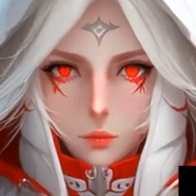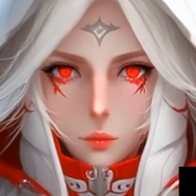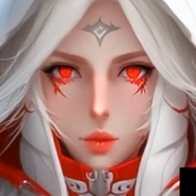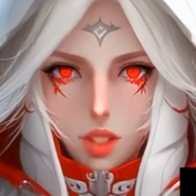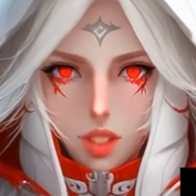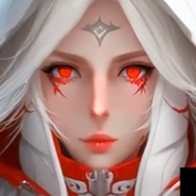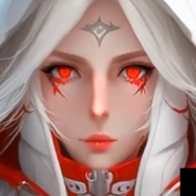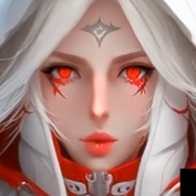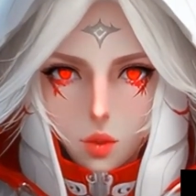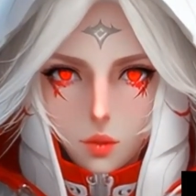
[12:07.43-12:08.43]
But the
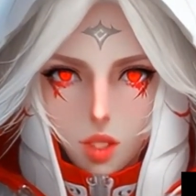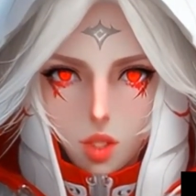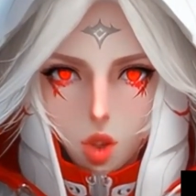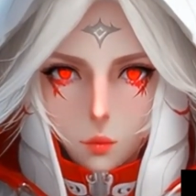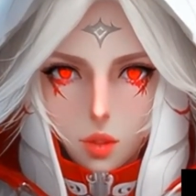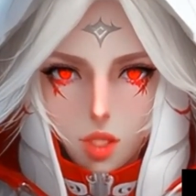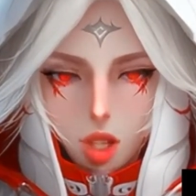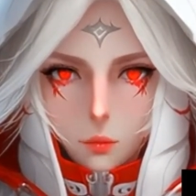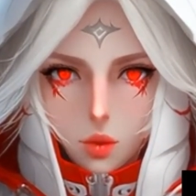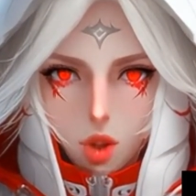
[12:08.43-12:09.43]
numbers of these humans
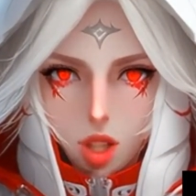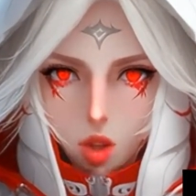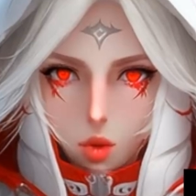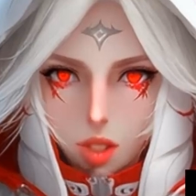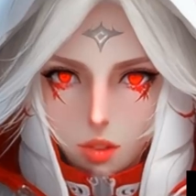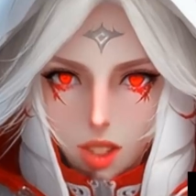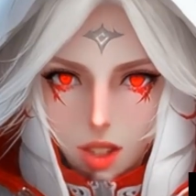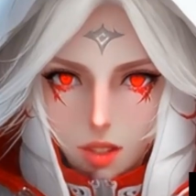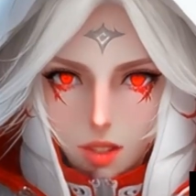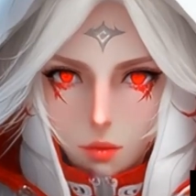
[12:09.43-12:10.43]
keeps on
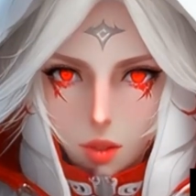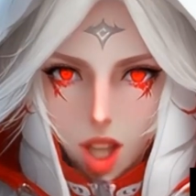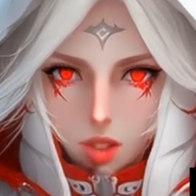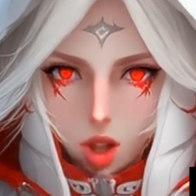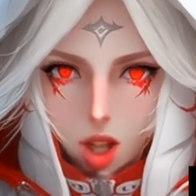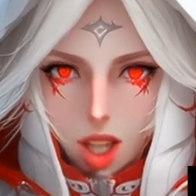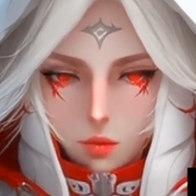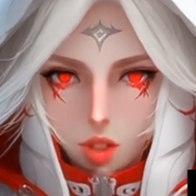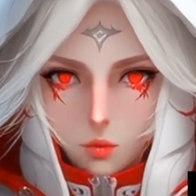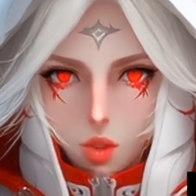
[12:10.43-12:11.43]
increasing, and all
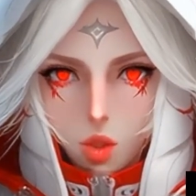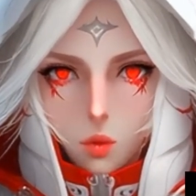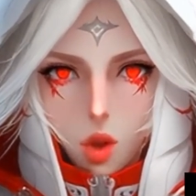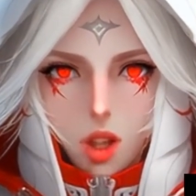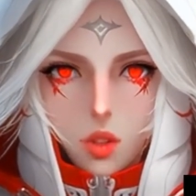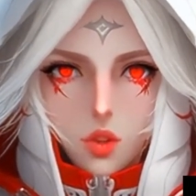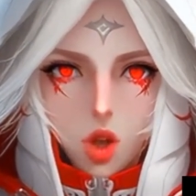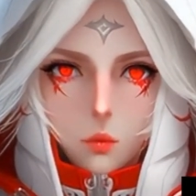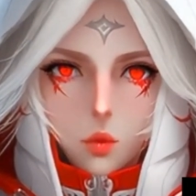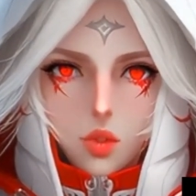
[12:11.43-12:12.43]
have different strength and
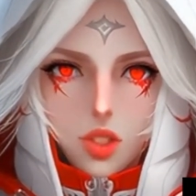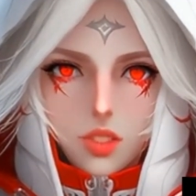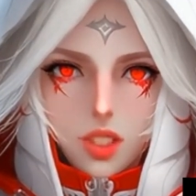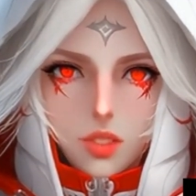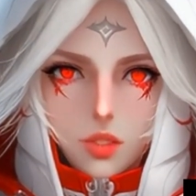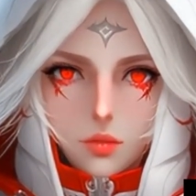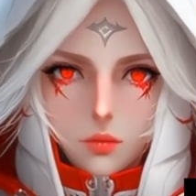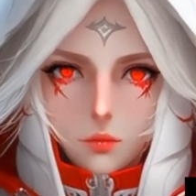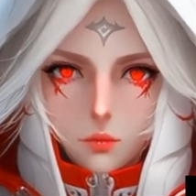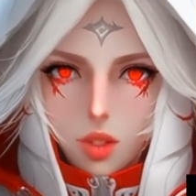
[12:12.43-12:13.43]
are persistent.
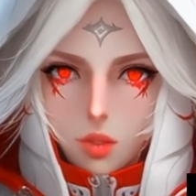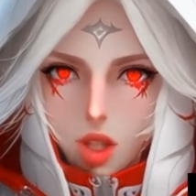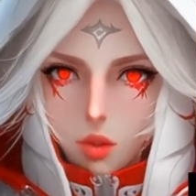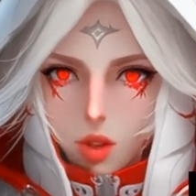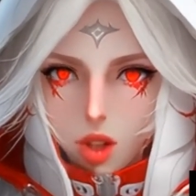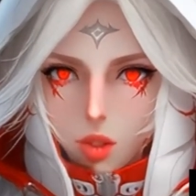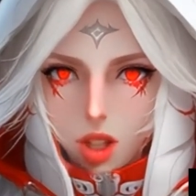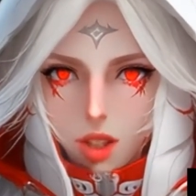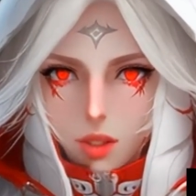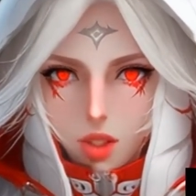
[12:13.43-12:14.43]
They think
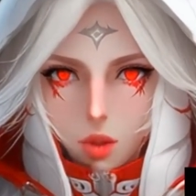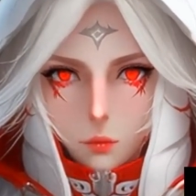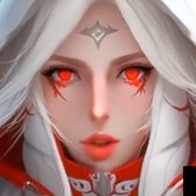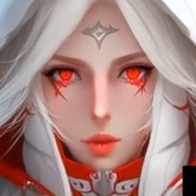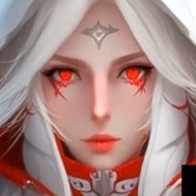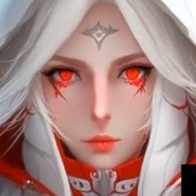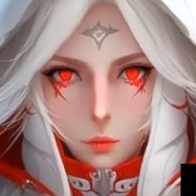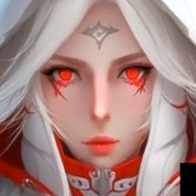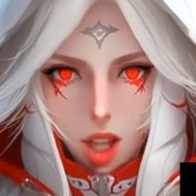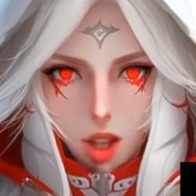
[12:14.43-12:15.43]
they can kill me,
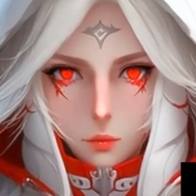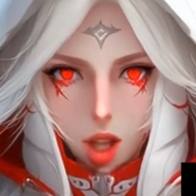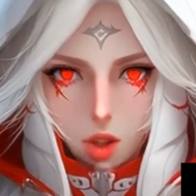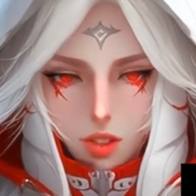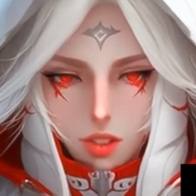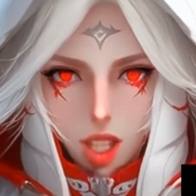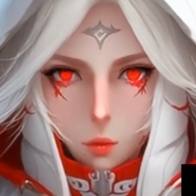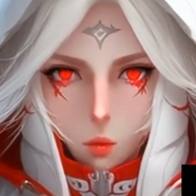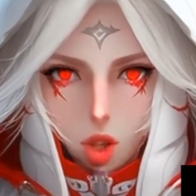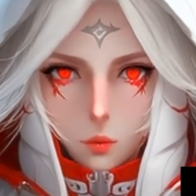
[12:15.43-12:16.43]
but I am not the
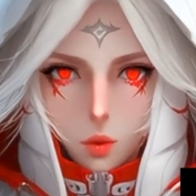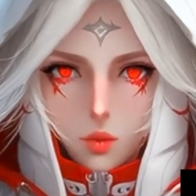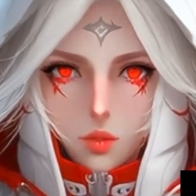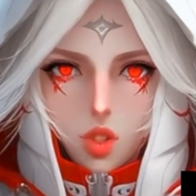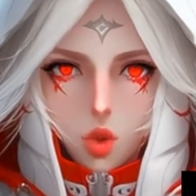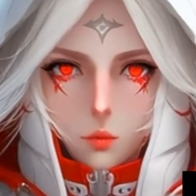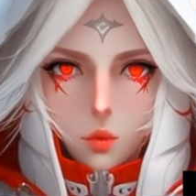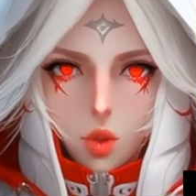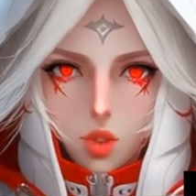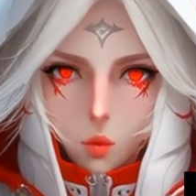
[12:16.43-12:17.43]
same weak person whom
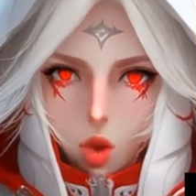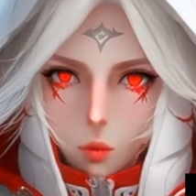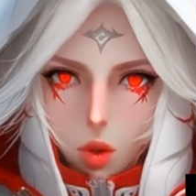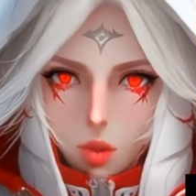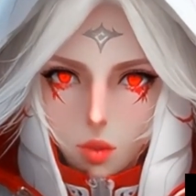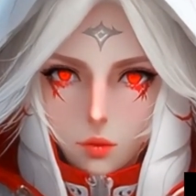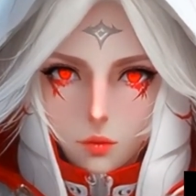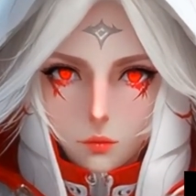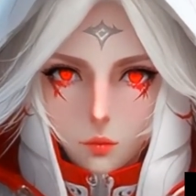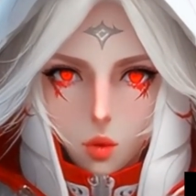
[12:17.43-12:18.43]
you can toy with.
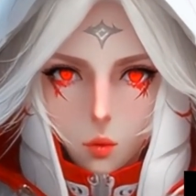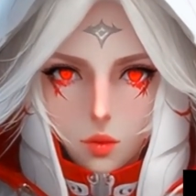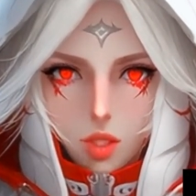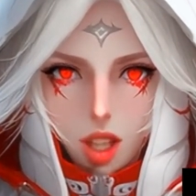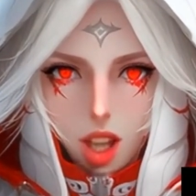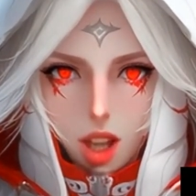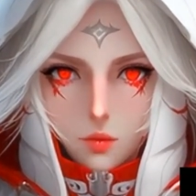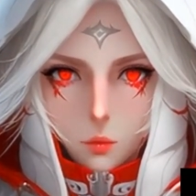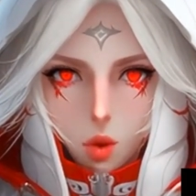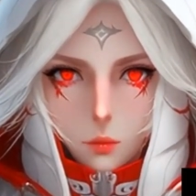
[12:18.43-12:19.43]
You see, I
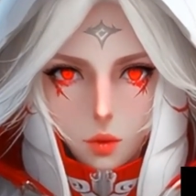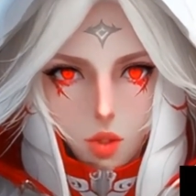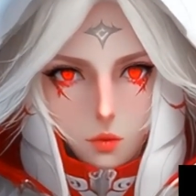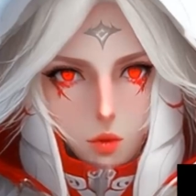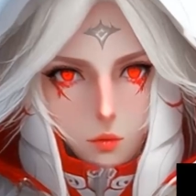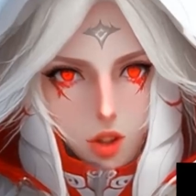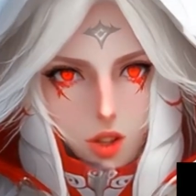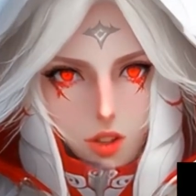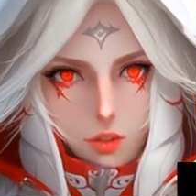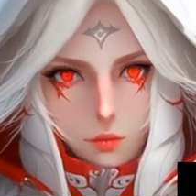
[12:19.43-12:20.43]
have a promise to
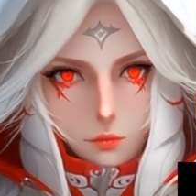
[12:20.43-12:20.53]
fulfill.